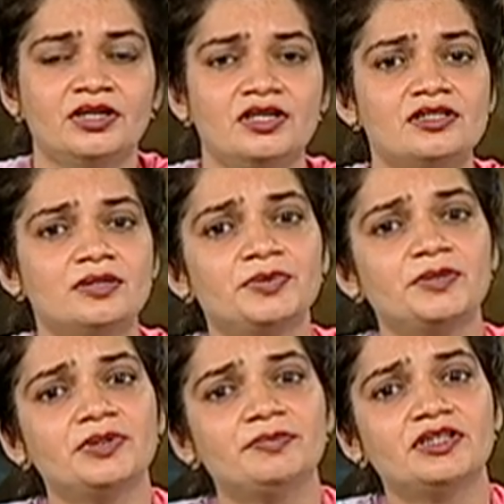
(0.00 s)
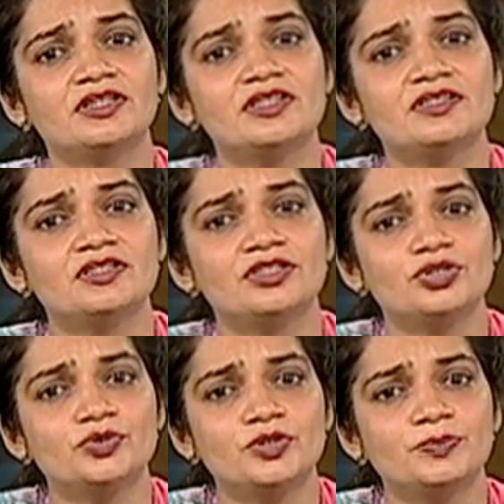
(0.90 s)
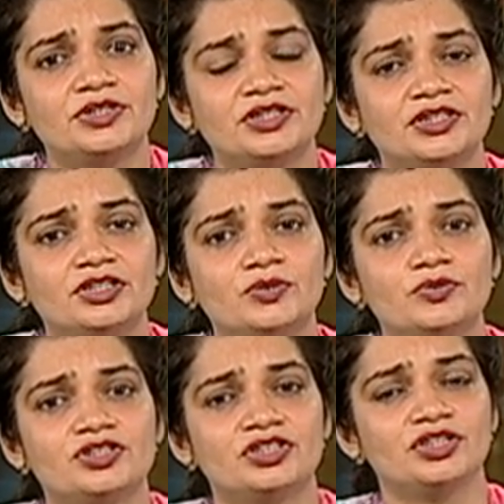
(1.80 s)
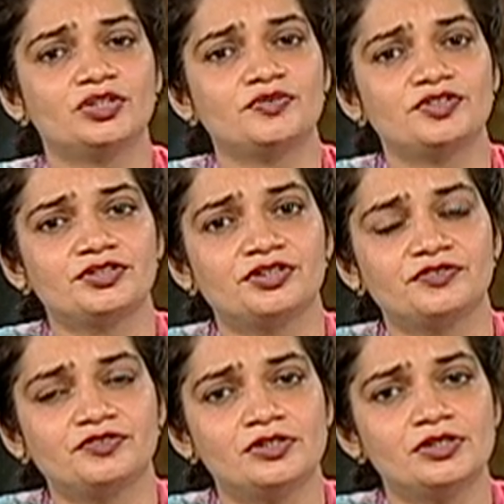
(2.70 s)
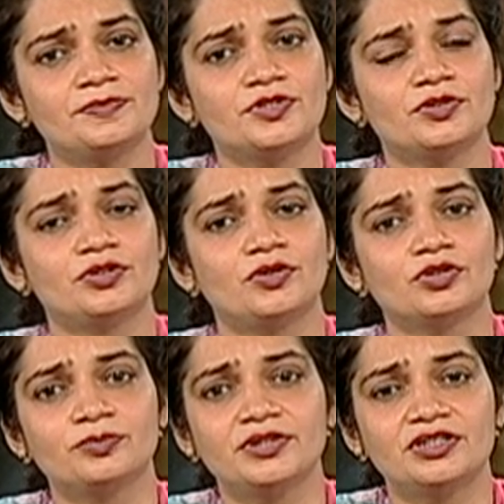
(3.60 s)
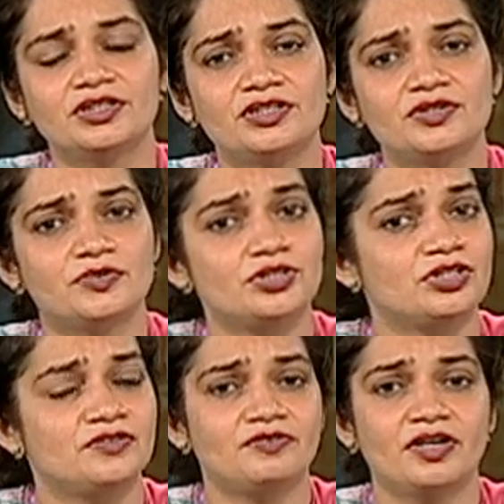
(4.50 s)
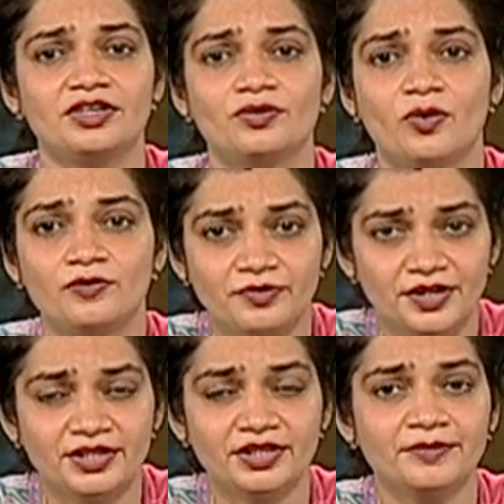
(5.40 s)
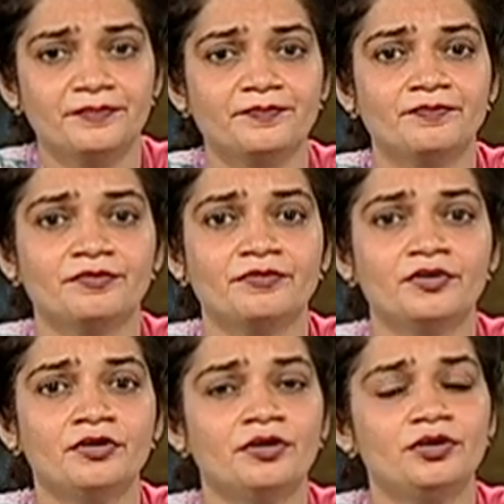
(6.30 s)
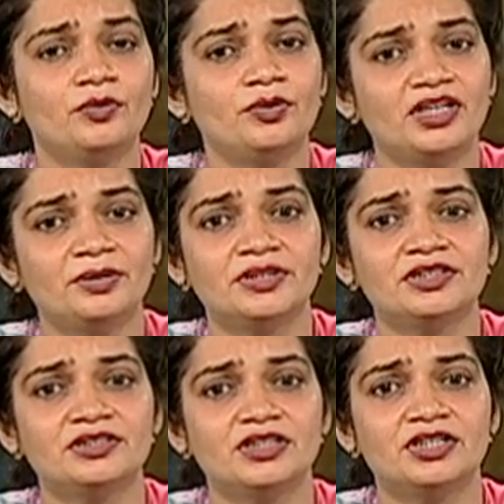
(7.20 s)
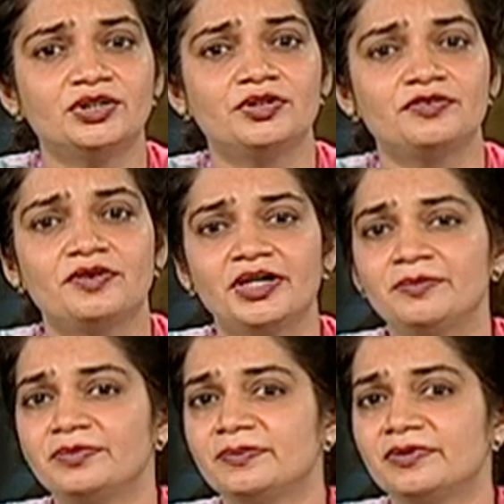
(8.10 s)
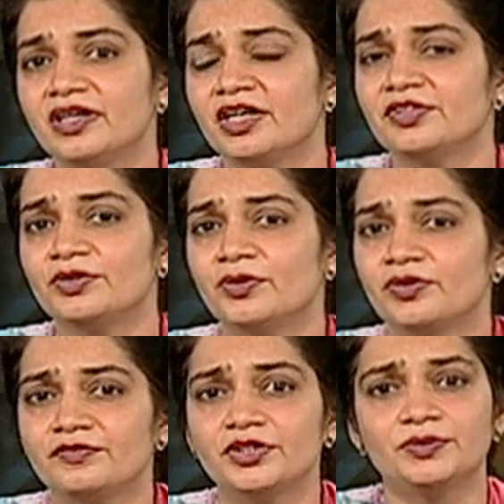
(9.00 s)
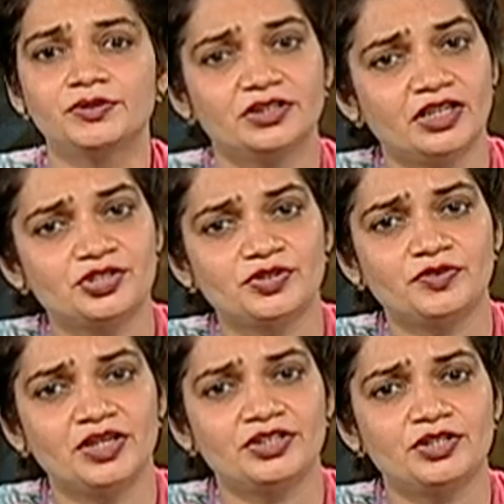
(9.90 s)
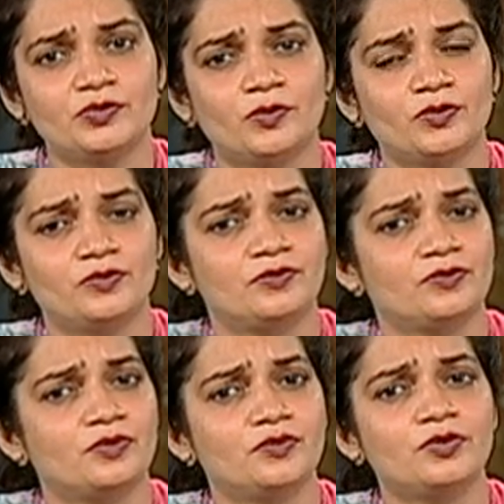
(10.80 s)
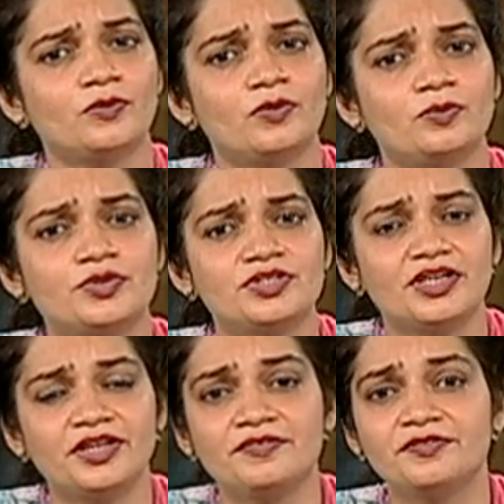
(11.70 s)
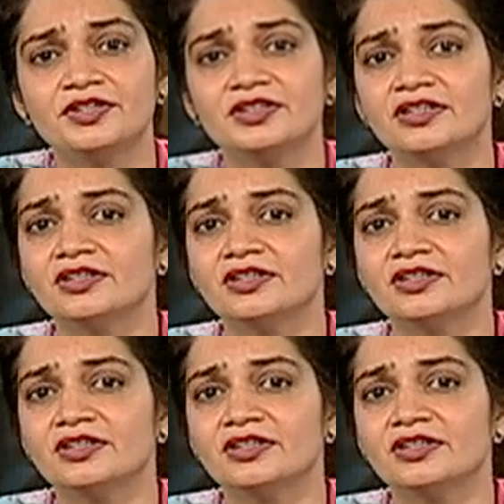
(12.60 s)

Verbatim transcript: Some people may raise issues pertaining to screening of certain films or documentaries which they find offending you name it and you will find people having conflict or clash of ideas of, over almost everything